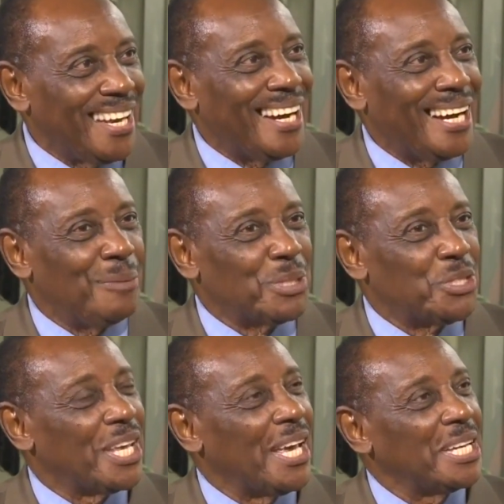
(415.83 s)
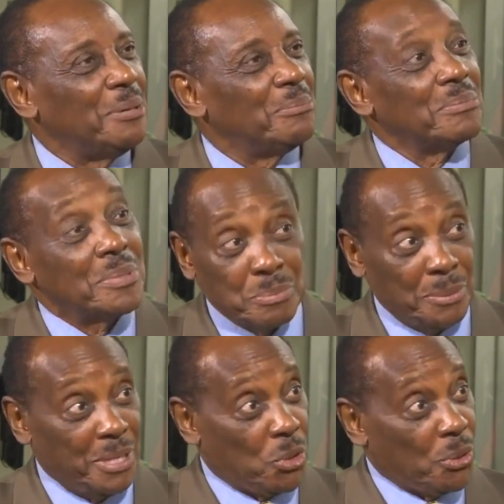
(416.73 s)
but to get him
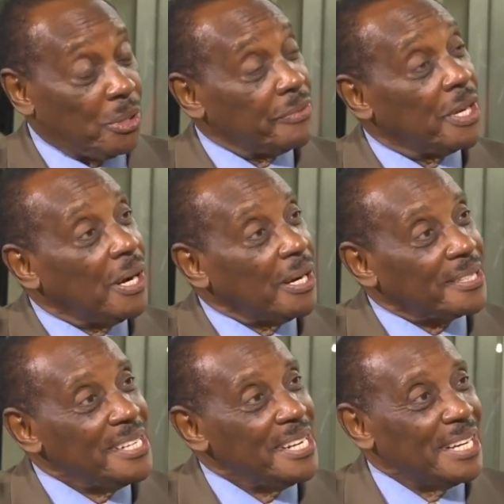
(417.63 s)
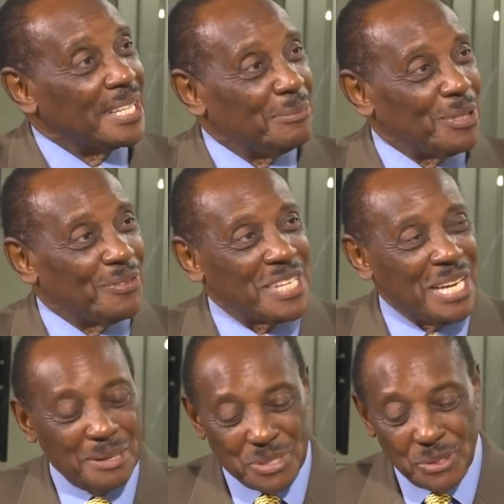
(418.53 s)
maybe caught off guard a couple of
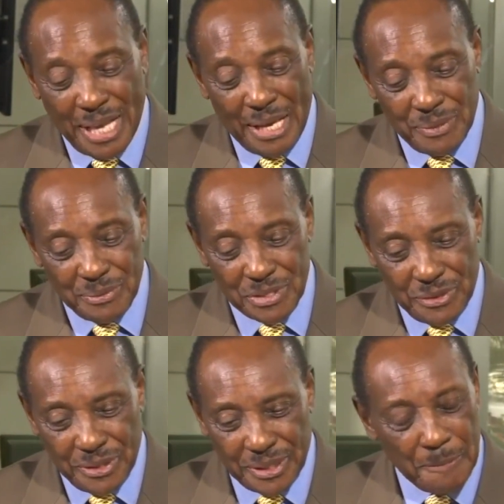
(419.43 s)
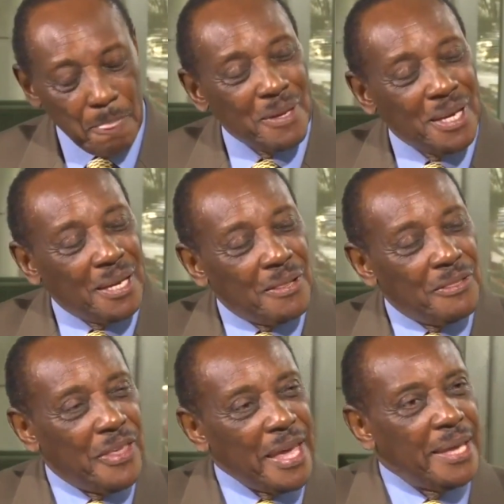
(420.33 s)
times. So that one was very good.
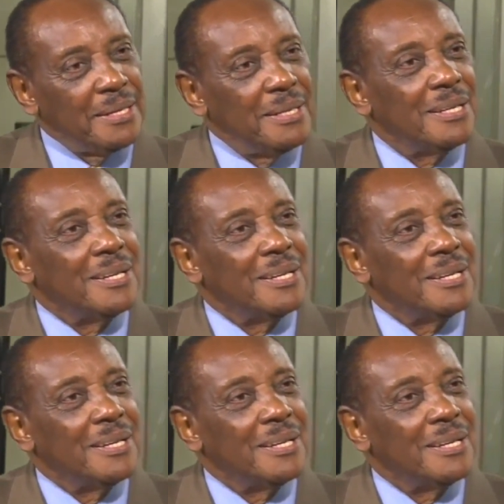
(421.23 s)
Then